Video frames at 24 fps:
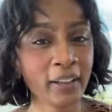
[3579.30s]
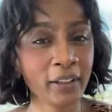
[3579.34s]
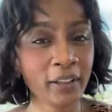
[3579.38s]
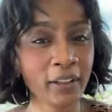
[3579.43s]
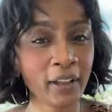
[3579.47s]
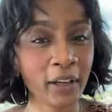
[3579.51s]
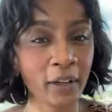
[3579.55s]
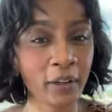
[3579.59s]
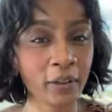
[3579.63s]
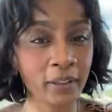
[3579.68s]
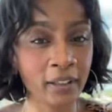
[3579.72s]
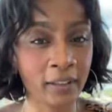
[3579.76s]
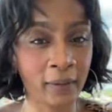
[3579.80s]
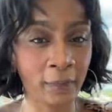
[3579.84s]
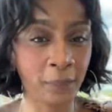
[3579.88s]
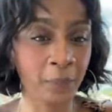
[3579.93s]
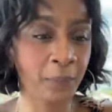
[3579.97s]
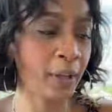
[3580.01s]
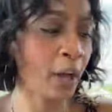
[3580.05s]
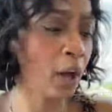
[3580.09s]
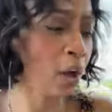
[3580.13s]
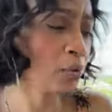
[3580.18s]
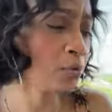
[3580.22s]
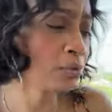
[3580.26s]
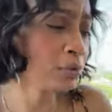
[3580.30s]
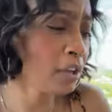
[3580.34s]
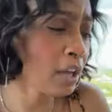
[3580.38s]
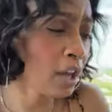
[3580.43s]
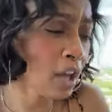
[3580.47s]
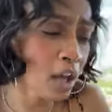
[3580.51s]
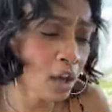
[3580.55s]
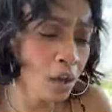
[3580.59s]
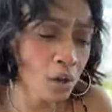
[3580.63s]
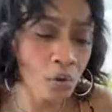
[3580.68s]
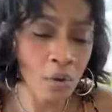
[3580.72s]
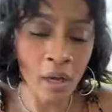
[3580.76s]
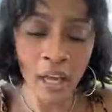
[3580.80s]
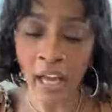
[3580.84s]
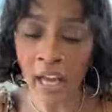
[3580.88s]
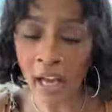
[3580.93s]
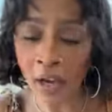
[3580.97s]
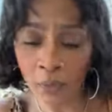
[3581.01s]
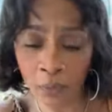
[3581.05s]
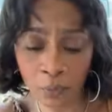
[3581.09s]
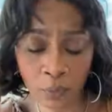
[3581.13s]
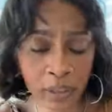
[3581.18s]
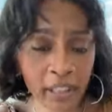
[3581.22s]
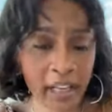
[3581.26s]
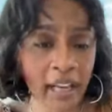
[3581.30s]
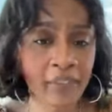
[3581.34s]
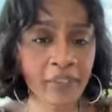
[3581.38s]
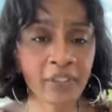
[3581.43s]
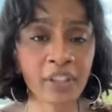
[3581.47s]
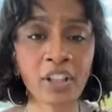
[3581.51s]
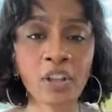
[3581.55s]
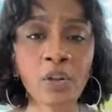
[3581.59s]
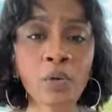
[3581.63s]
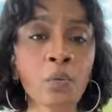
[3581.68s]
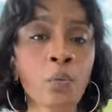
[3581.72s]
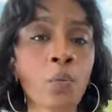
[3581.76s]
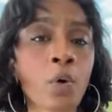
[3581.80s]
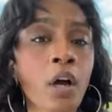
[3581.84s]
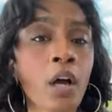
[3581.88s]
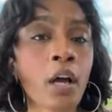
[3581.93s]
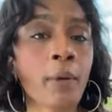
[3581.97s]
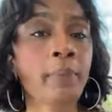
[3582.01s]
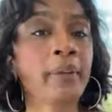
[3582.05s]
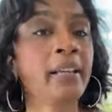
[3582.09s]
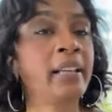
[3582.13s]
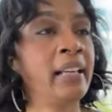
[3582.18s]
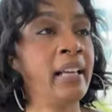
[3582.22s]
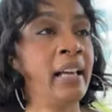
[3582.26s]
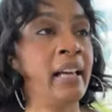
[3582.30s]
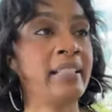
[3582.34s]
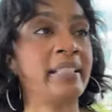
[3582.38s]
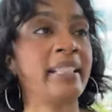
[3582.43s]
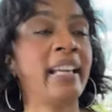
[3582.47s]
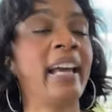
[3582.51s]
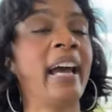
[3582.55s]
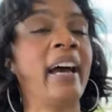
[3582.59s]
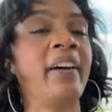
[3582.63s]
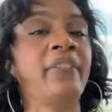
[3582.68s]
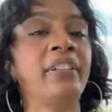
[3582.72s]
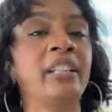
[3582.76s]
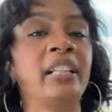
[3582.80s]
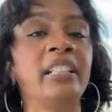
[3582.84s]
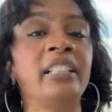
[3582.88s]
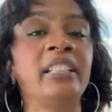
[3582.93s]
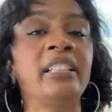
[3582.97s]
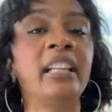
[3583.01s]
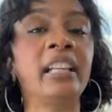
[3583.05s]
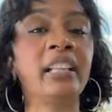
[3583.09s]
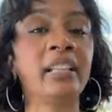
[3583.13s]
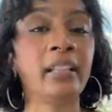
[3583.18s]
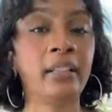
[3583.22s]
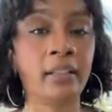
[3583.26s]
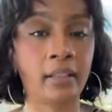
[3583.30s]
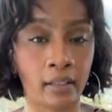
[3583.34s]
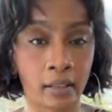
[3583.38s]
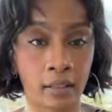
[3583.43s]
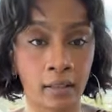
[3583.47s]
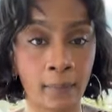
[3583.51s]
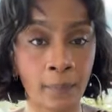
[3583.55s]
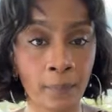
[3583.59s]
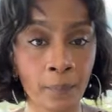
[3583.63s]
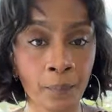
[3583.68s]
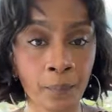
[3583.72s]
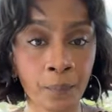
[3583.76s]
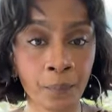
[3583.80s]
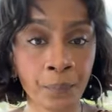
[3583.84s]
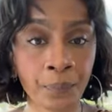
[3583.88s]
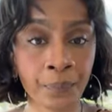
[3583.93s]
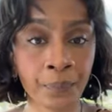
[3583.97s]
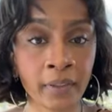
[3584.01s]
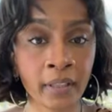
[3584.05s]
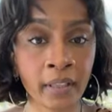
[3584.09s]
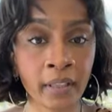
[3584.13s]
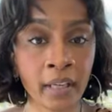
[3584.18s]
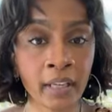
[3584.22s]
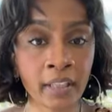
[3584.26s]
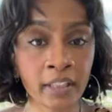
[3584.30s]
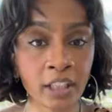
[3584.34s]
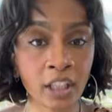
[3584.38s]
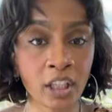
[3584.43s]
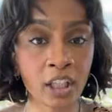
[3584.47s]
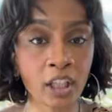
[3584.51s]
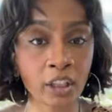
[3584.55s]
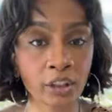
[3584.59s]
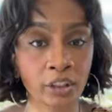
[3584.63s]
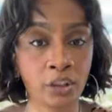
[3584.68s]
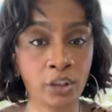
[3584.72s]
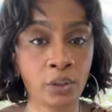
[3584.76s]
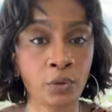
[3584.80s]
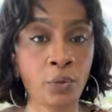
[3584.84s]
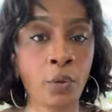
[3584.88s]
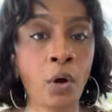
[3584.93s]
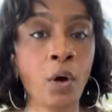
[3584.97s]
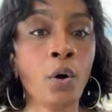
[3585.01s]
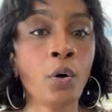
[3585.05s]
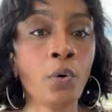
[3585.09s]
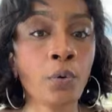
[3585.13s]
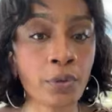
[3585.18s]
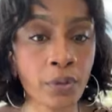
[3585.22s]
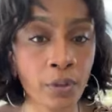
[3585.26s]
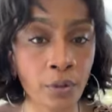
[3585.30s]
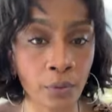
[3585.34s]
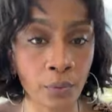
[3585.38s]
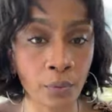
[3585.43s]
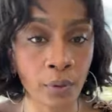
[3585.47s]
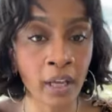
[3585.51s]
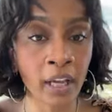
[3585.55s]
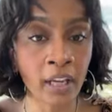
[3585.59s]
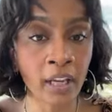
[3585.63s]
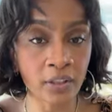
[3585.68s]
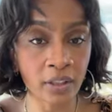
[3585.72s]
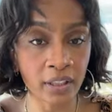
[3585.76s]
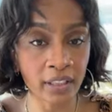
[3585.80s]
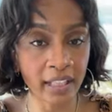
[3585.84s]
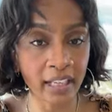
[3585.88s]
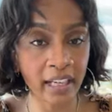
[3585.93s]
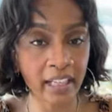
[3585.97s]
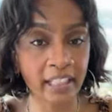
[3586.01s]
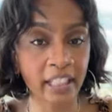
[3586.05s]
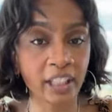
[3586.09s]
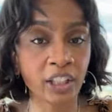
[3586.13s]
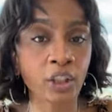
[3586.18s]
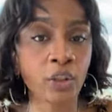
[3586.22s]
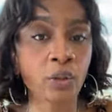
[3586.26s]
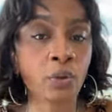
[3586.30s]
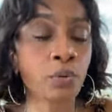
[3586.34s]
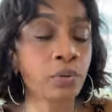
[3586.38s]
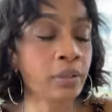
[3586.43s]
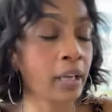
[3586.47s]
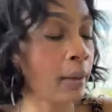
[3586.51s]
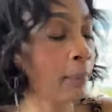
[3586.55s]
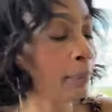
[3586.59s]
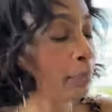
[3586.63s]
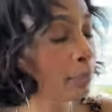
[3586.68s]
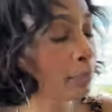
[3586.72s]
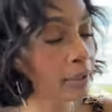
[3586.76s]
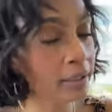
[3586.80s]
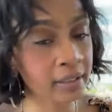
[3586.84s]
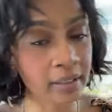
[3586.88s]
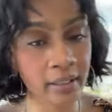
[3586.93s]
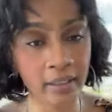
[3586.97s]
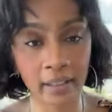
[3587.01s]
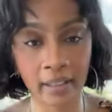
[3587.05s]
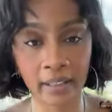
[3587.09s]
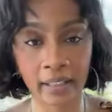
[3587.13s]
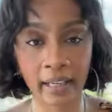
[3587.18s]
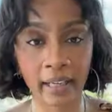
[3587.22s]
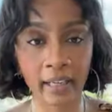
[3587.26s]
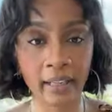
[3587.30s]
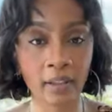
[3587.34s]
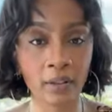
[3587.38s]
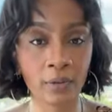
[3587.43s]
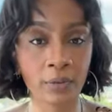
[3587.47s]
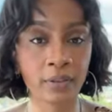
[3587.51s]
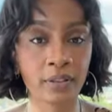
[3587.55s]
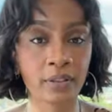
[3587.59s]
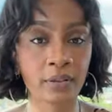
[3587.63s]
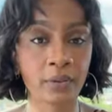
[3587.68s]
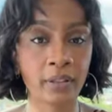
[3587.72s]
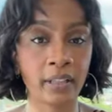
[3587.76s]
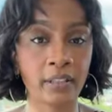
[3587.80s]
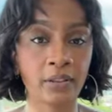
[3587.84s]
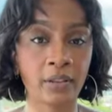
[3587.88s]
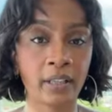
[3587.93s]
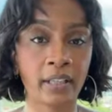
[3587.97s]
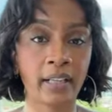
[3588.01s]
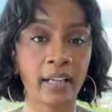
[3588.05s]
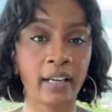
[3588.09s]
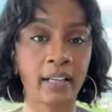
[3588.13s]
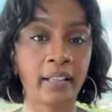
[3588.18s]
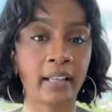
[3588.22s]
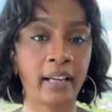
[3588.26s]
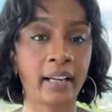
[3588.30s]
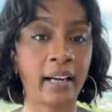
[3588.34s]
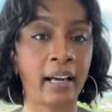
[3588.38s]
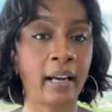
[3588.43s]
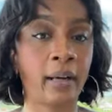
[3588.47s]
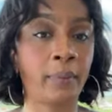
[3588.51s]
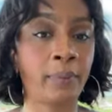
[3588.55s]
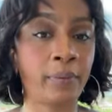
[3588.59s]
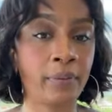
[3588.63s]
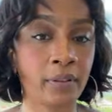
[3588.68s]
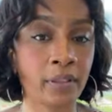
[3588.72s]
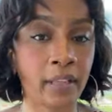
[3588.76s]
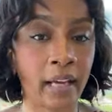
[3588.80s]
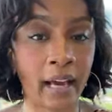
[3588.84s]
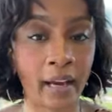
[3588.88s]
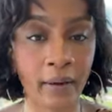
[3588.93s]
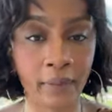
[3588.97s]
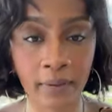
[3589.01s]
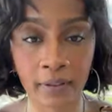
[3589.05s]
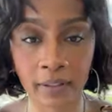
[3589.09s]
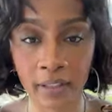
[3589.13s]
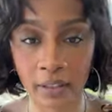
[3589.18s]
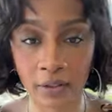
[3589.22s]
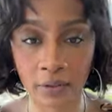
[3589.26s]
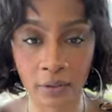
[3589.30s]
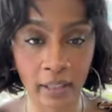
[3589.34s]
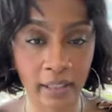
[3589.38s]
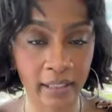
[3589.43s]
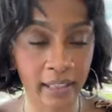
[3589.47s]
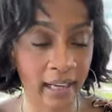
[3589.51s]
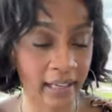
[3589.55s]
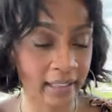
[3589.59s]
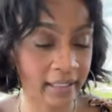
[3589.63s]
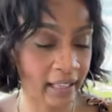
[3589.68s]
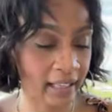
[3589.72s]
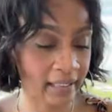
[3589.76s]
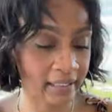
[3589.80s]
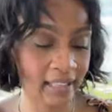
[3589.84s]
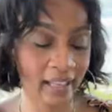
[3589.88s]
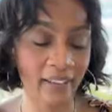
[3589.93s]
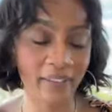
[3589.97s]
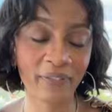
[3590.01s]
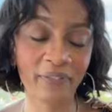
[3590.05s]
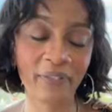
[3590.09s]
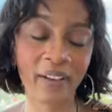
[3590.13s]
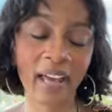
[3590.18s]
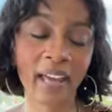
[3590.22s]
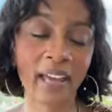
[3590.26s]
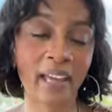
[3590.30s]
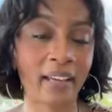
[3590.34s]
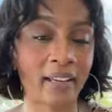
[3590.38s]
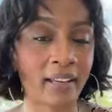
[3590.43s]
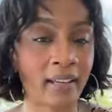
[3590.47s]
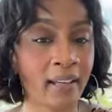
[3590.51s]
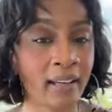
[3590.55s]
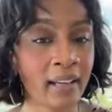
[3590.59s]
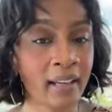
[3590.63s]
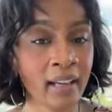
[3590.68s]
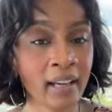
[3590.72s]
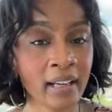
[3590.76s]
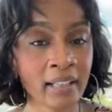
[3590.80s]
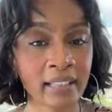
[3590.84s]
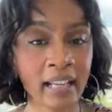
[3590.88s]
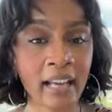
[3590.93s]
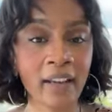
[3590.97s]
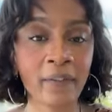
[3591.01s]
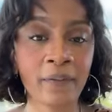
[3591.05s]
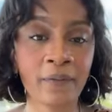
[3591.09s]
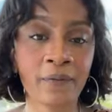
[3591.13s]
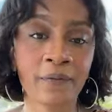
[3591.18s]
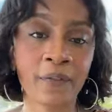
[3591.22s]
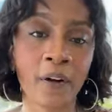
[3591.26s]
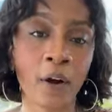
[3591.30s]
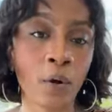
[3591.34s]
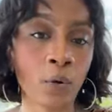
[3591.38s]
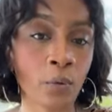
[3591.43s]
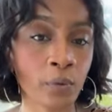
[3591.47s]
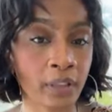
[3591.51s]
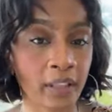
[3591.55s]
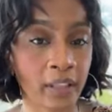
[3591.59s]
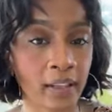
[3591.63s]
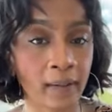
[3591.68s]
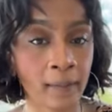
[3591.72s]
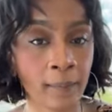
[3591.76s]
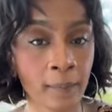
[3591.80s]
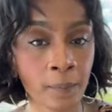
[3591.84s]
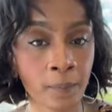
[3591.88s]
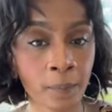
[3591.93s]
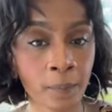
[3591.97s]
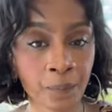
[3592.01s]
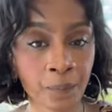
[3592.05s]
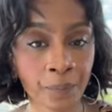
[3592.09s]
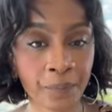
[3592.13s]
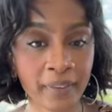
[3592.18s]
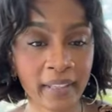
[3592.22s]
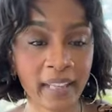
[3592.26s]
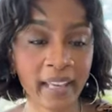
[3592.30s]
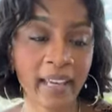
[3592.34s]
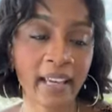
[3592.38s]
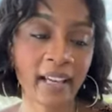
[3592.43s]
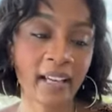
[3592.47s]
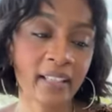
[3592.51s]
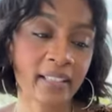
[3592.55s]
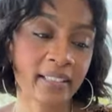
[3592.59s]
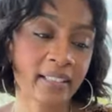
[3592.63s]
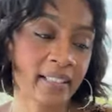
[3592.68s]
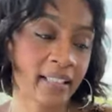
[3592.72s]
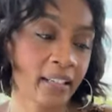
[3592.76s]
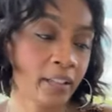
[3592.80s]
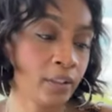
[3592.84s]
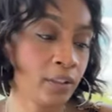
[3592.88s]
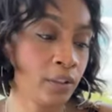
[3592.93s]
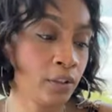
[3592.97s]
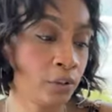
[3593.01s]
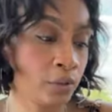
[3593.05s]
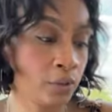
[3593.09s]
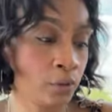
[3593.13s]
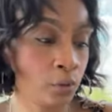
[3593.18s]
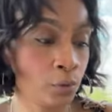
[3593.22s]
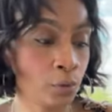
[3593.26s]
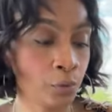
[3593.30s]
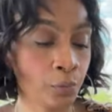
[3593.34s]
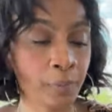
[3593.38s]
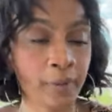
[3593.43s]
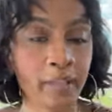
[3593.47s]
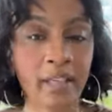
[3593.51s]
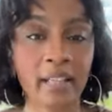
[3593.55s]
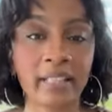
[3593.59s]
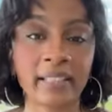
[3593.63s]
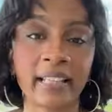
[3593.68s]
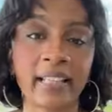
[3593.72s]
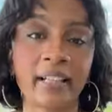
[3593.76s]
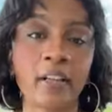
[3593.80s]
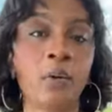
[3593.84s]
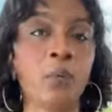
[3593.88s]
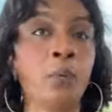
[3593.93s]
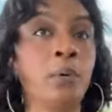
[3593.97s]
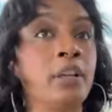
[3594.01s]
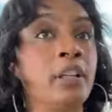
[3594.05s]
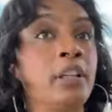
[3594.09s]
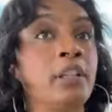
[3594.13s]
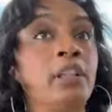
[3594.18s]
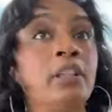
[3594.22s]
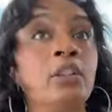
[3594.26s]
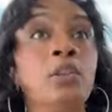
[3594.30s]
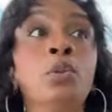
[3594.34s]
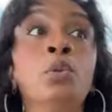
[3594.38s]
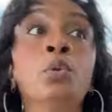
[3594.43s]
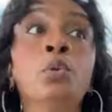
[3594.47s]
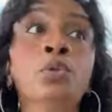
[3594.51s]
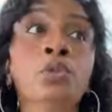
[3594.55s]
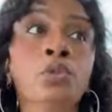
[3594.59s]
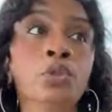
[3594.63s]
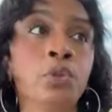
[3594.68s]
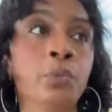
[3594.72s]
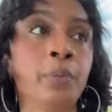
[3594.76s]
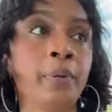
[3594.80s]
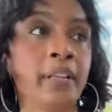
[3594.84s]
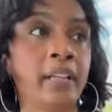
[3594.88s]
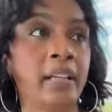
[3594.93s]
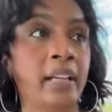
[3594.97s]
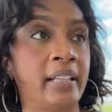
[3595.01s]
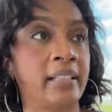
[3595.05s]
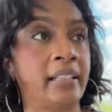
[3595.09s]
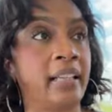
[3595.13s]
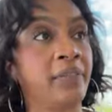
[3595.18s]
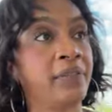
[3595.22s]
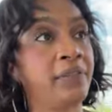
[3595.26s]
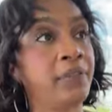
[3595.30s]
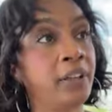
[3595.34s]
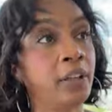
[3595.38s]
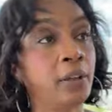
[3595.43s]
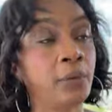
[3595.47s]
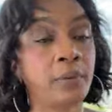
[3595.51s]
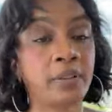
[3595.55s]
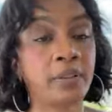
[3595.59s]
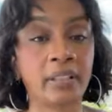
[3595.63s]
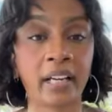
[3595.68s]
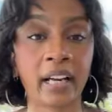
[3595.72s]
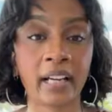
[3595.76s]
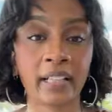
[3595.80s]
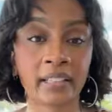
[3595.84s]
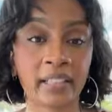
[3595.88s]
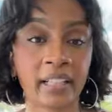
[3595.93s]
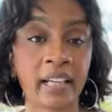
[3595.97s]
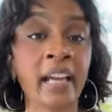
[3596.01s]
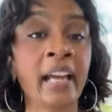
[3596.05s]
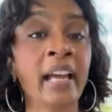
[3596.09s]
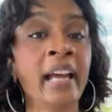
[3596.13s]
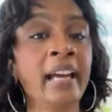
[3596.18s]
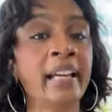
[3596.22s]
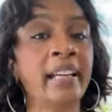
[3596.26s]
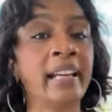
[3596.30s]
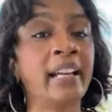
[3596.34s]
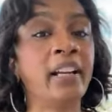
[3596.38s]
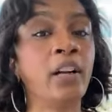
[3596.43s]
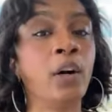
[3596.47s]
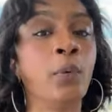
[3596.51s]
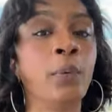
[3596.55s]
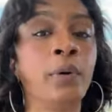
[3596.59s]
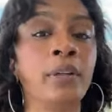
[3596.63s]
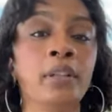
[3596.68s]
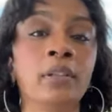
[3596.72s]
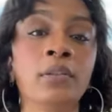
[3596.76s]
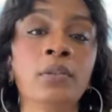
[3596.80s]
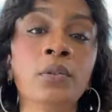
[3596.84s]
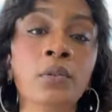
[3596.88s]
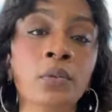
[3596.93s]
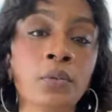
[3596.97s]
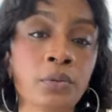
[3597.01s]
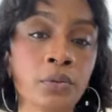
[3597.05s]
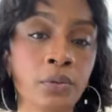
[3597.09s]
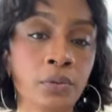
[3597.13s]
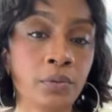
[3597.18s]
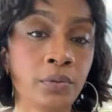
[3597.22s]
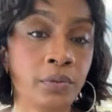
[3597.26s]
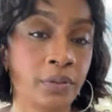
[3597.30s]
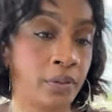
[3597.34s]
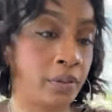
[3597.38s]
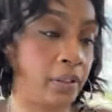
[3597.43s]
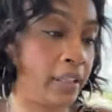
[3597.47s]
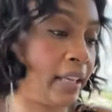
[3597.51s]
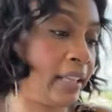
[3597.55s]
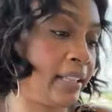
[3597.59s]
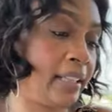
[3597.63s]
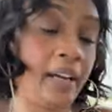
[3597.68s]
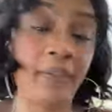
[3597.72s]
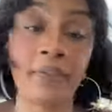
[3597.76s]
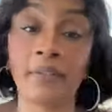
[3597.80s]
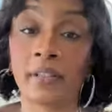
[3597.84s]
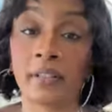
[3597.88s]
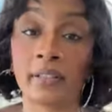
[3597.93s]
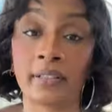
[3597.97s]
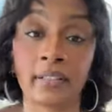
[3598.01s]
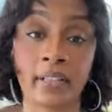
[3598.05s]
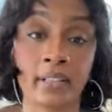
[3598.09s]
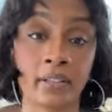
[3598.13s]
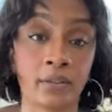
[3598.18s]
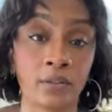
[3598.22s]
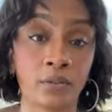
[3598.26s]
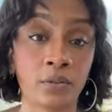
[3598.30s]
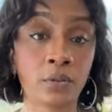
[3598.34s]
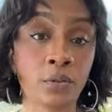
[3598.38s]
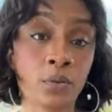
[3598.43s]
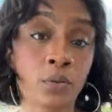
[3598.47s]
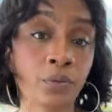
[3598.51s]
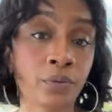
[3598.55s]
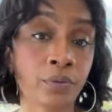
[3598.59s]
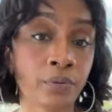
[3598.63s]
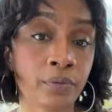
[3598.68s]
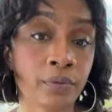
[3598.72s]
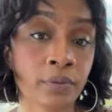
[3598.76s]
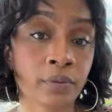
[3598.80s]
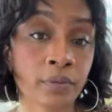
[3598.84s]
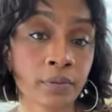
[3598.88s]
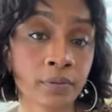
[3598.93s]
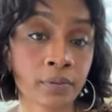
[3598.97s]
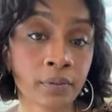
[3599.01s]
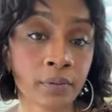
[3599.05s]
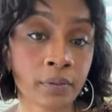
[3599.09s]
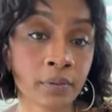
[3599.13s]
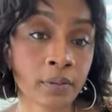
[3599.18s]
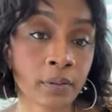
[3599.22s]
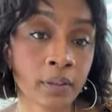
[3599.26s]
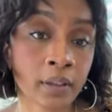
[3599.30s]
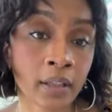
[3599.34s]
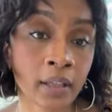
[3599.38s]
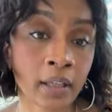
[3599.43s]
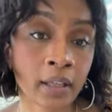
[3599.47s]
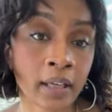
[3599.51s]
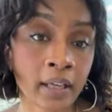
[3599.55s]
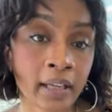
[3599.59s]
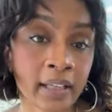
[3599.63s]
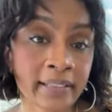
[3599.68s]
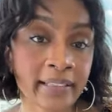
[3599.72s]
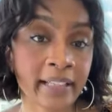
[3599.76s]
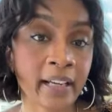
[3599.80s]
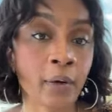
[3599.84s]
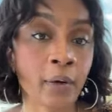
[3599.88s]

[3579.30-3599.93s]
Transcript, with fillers: you know, oh, no, whatever you want because they have an agenda to control you. So they're gonna use, I'm preaching today. Crystal, they trying to act like I am preaching. Iris, they trying to act like they fake. They phony. They ain't gonna tell you the truth because they don't wanna lose you because they fear rejection and they don't wanna lose you. So they ain't never gonna tell you the truth because they